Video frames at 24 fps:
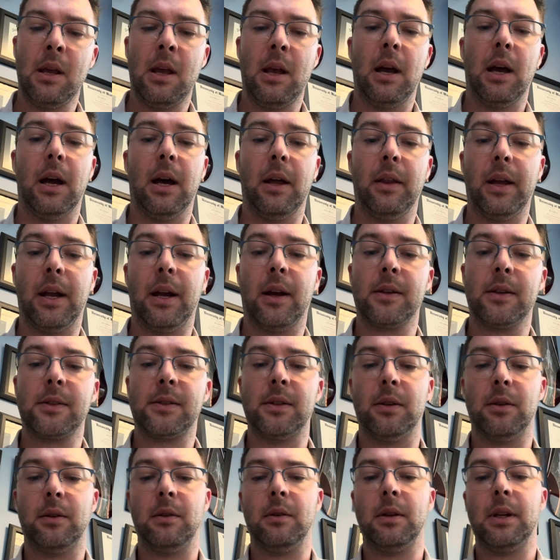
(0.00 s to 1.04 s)
They
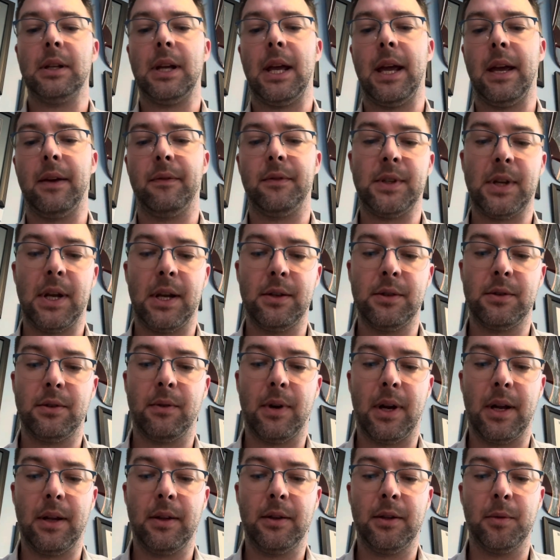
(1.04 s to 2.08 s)
also have changed
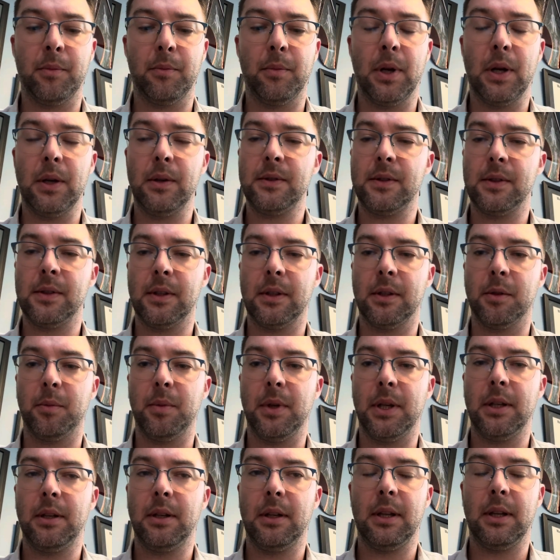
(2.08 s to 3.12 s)
around their modes a little
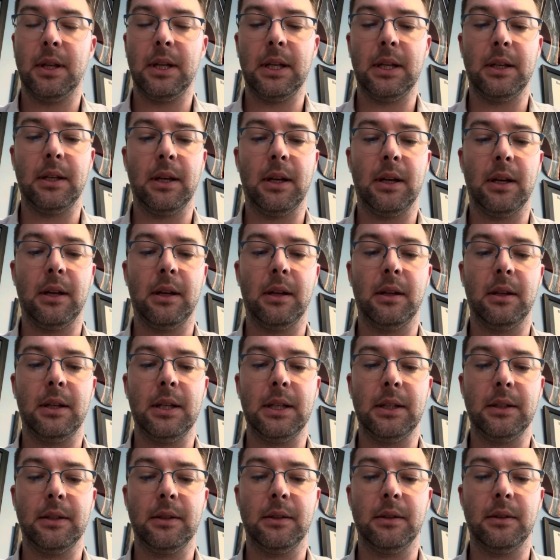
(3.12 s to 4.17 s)
bit.
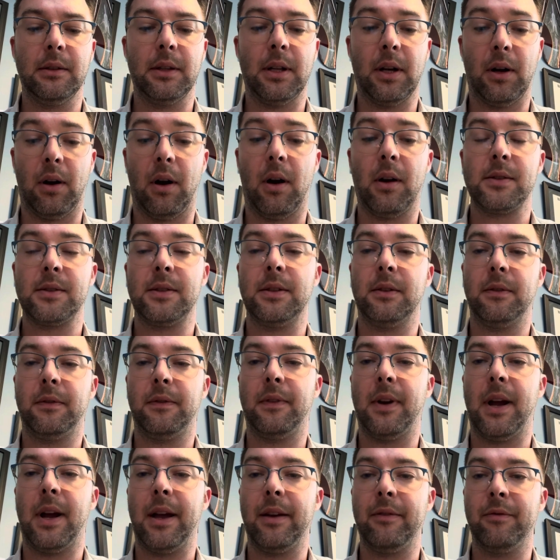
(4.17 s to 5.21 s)
There are still
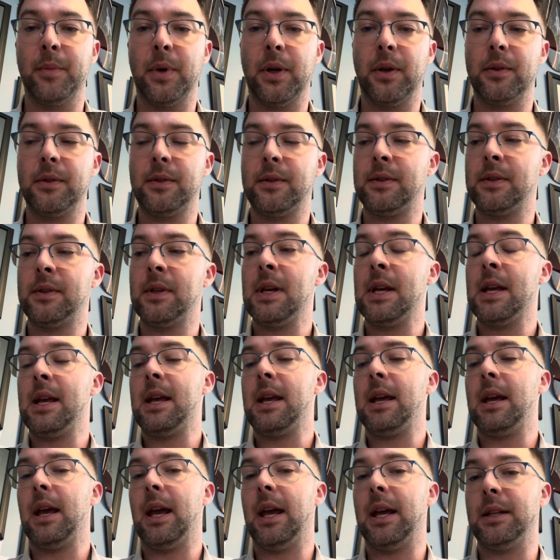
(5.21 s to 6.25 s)
5 modes,
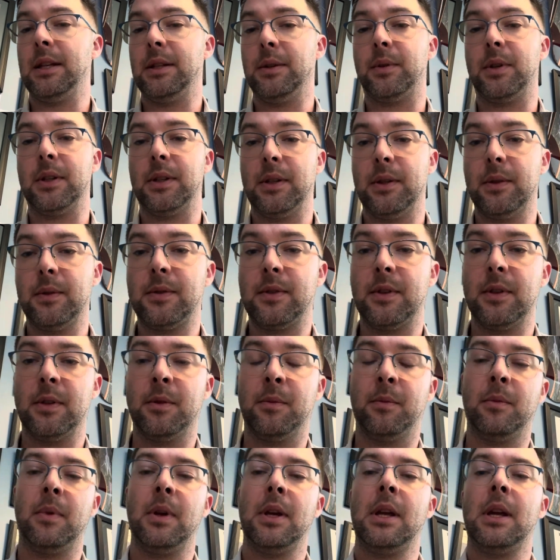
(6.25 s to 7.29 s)
and you can use
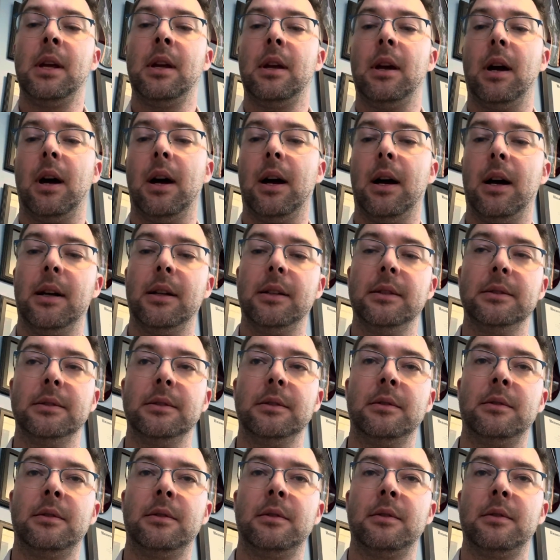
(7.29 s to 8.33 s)
them
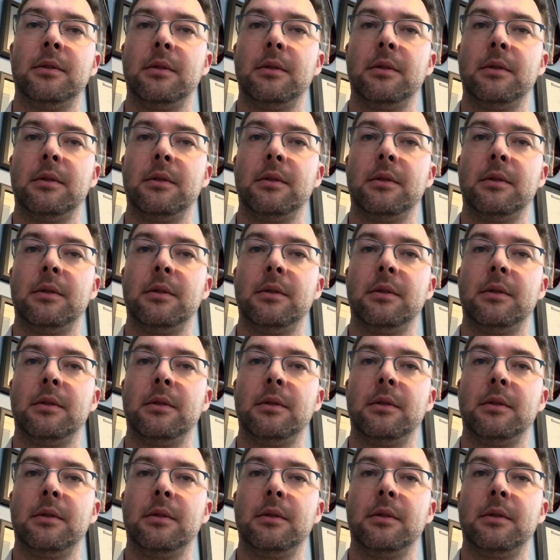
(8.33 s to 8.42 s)
on